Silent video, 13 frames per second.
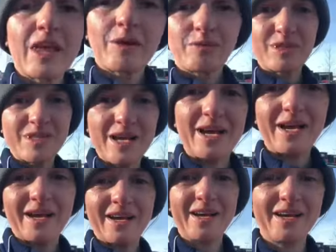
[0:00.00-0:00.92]
it was
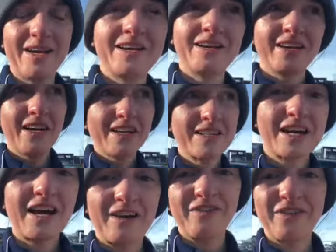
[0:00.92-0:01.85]
uh,
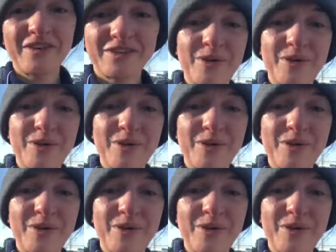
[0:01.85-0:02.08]
tough.